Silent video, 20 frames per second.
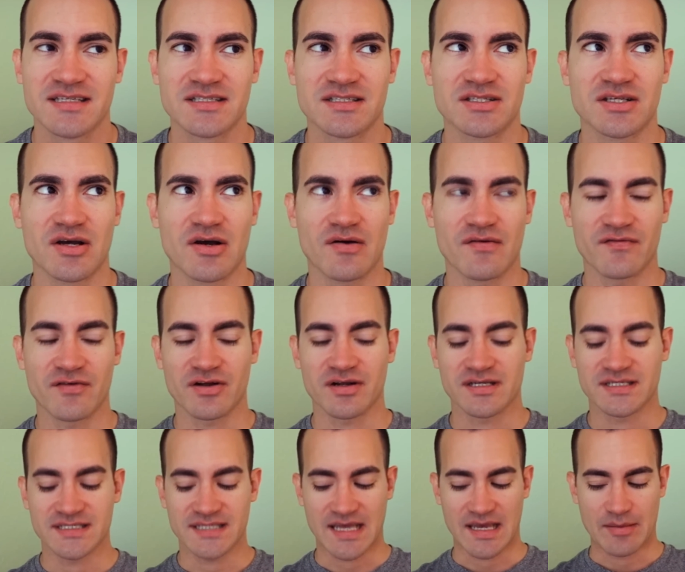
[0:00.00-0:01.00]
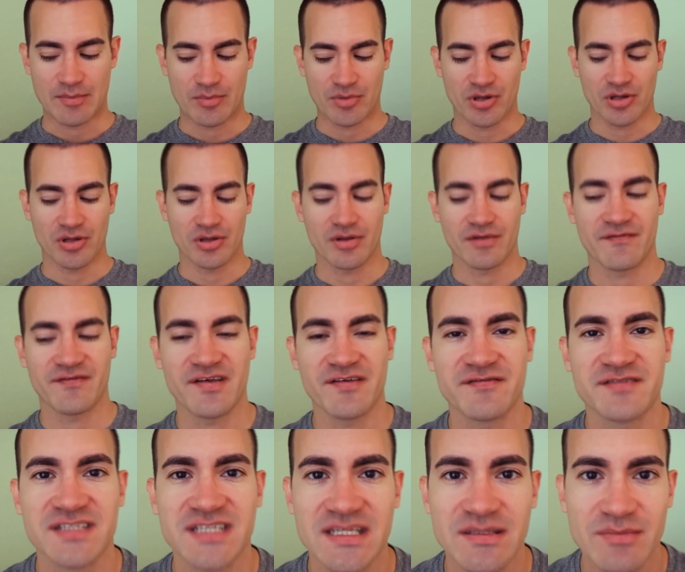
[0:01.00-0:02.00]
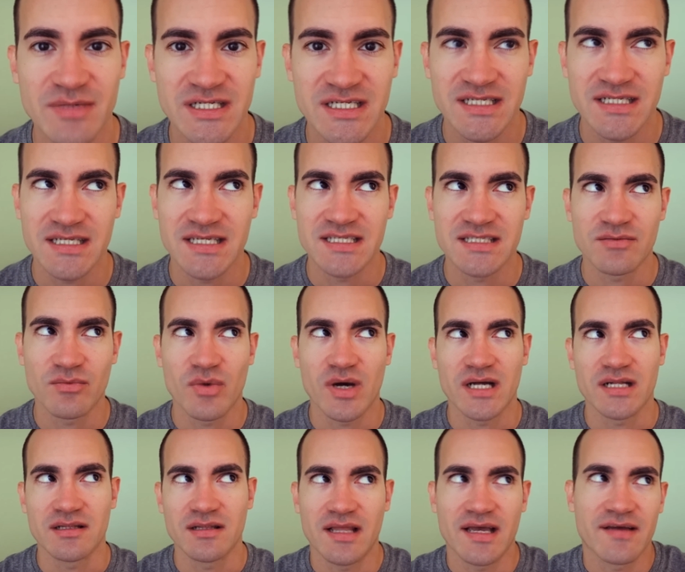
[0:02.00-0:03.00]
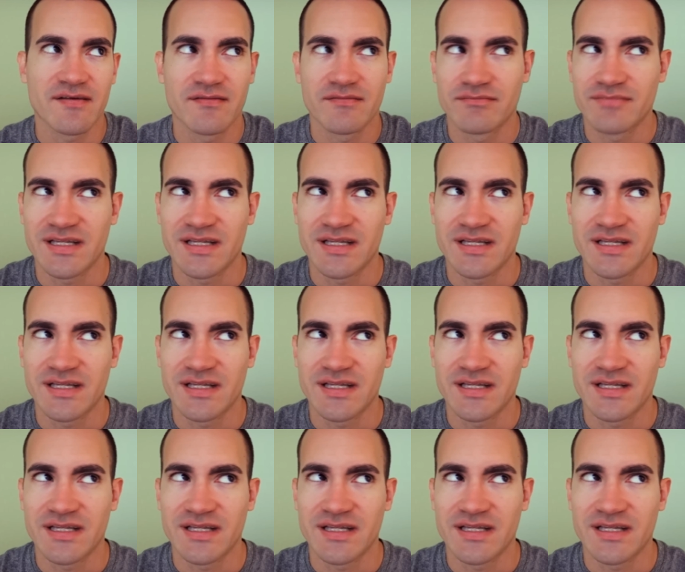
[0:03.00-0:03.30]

So, for example, 15 minute is what, like,